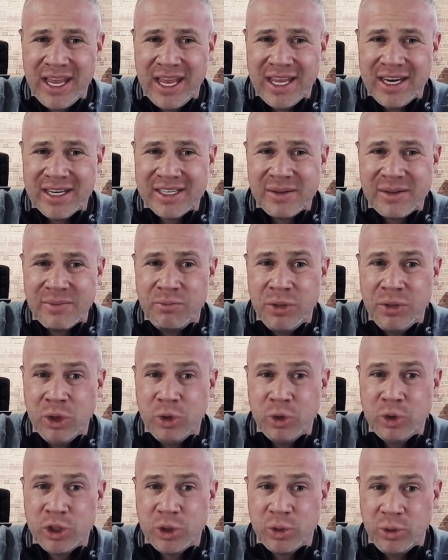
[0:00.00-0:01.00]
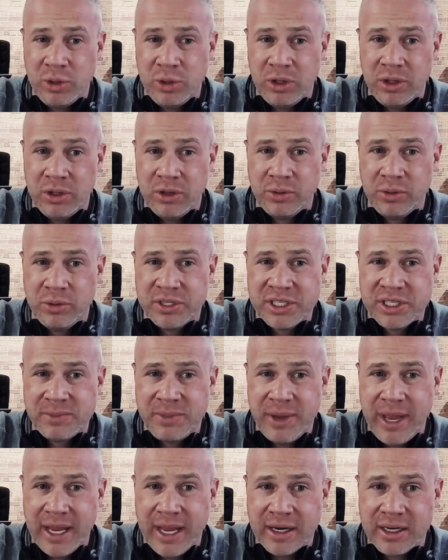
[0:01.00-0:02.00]
It is a mutual
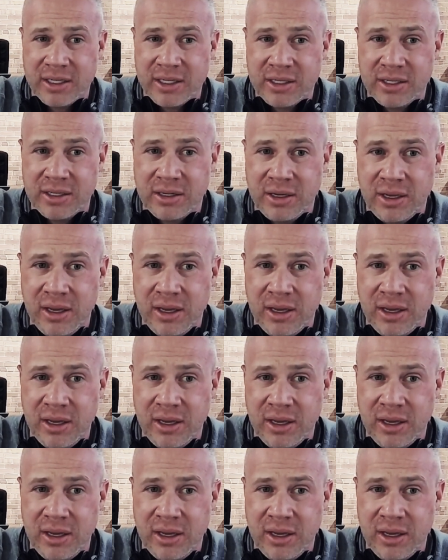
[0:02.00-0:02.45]
respect.